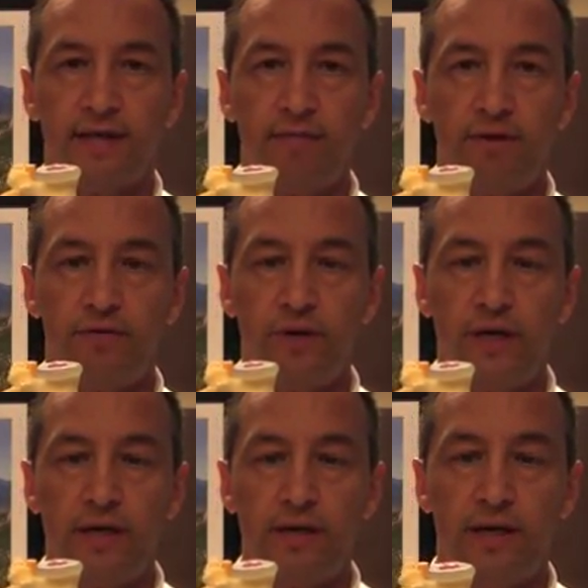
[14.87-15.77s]
in
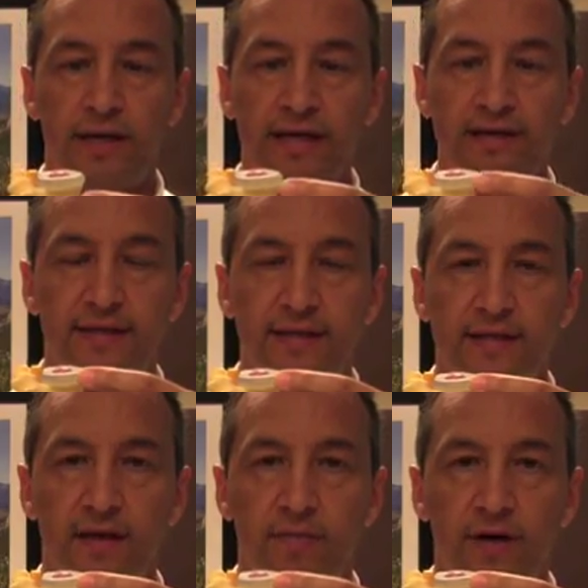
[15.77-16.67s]
between, and that's a
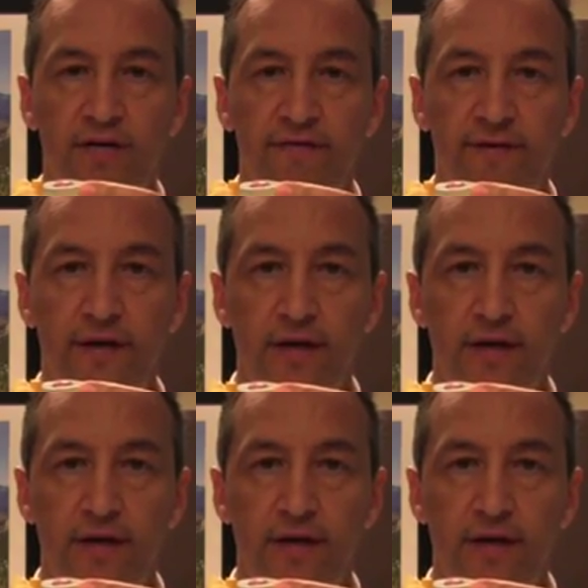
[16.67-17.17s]
disc above.